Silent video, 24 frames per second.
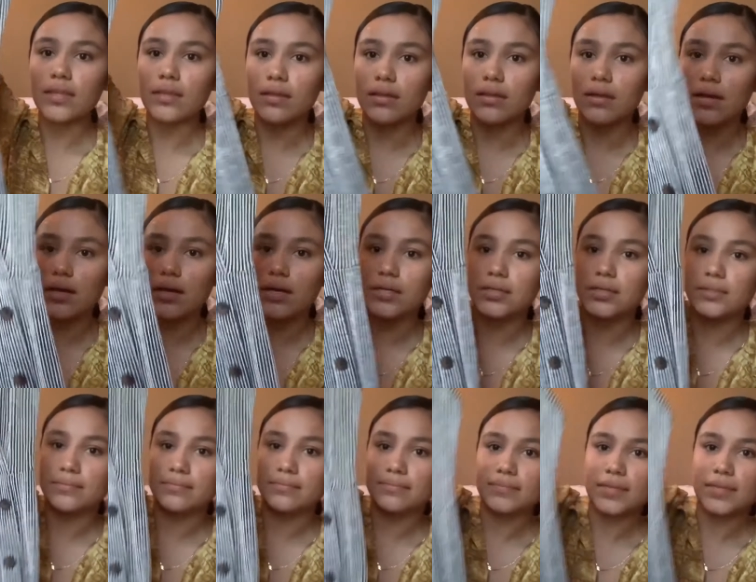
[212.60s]

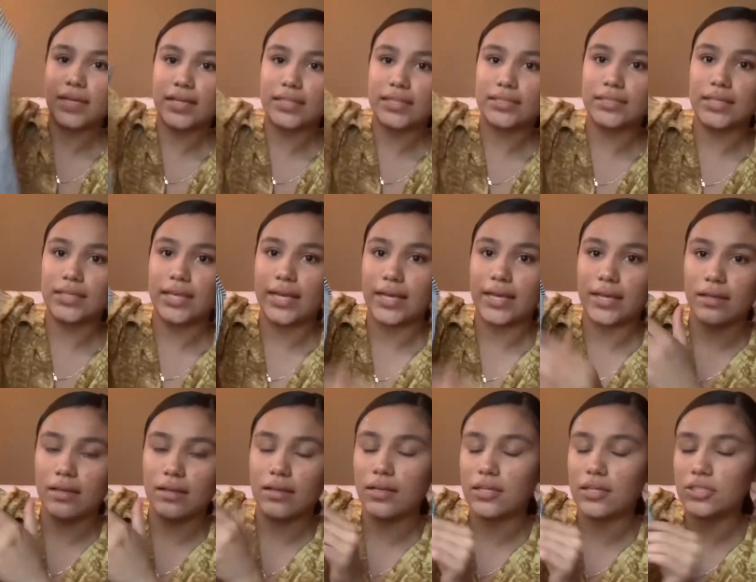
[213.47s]
Um, it's like
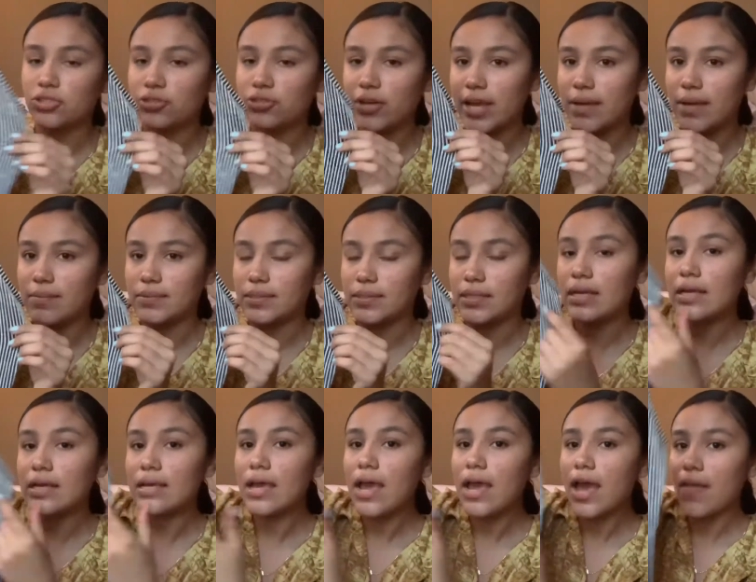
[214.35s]
striped
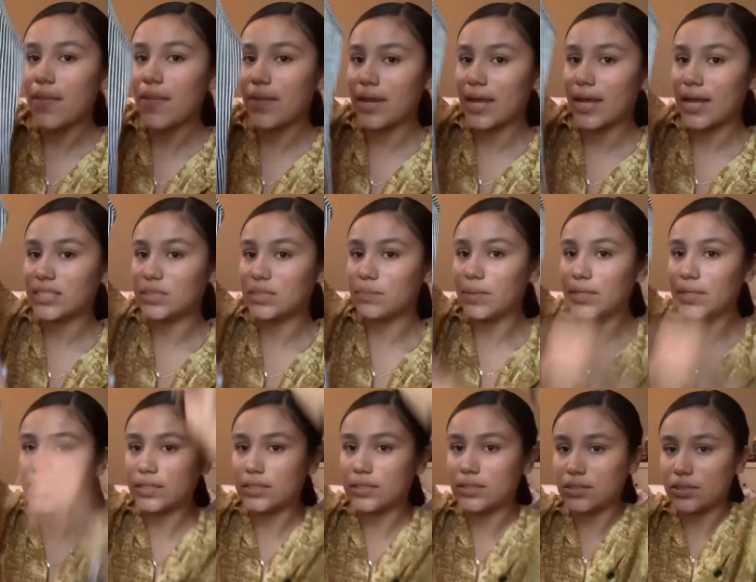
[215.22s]
and then it has
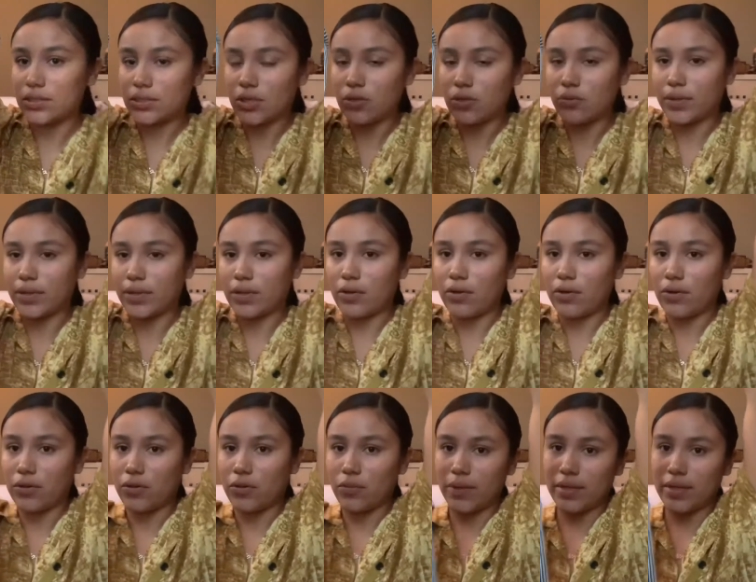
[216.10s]
buttons going all
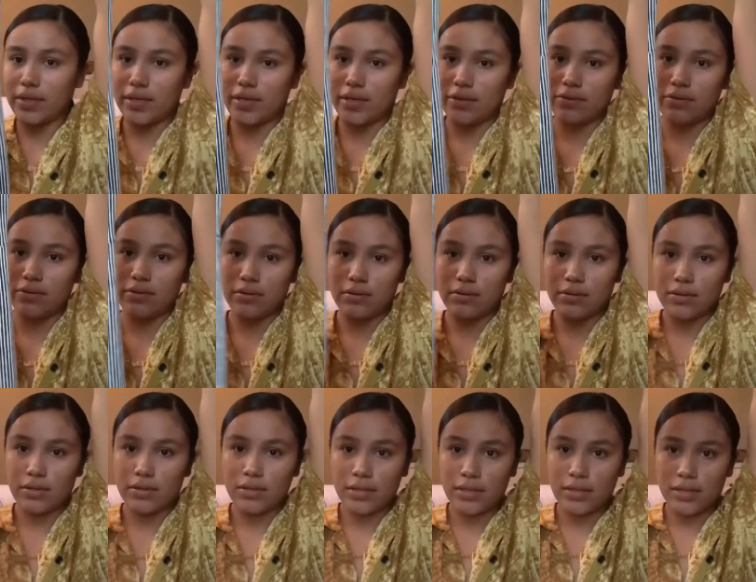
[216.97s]
the way down
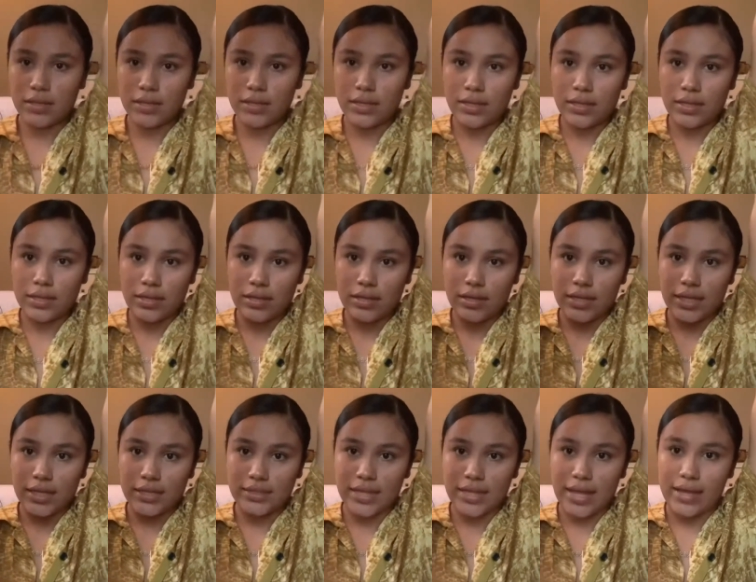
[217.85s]

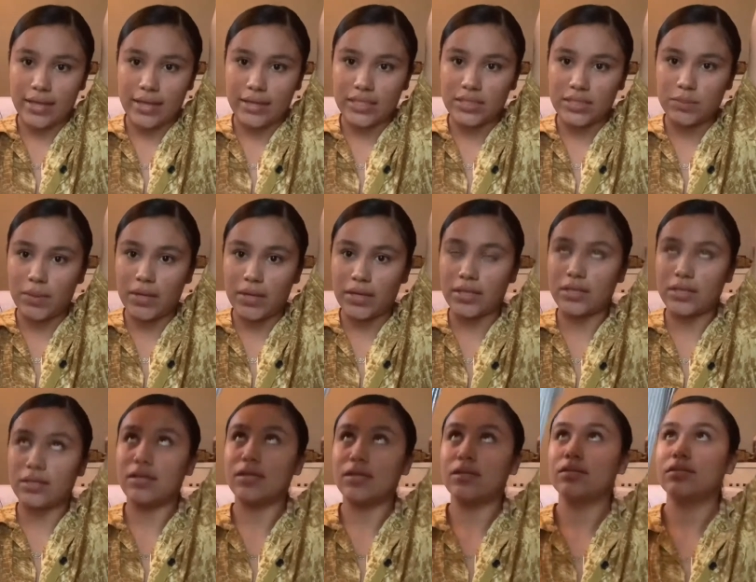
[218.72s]
like that and it's
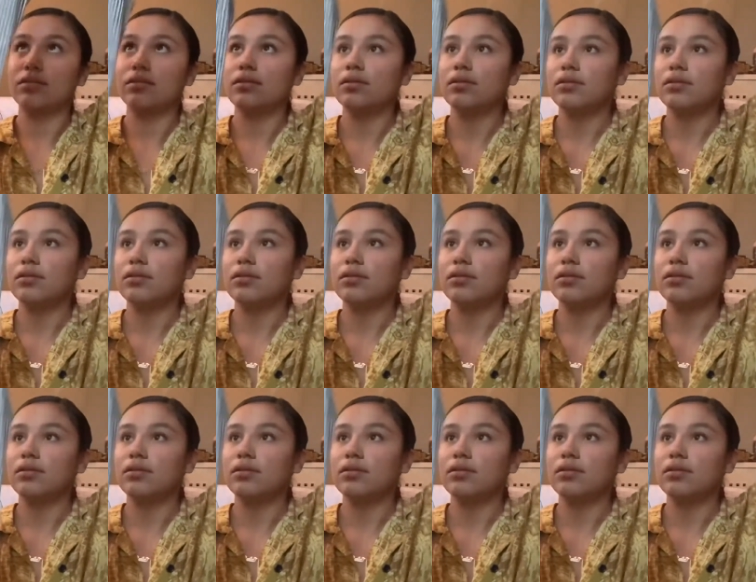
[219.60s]
bodycon.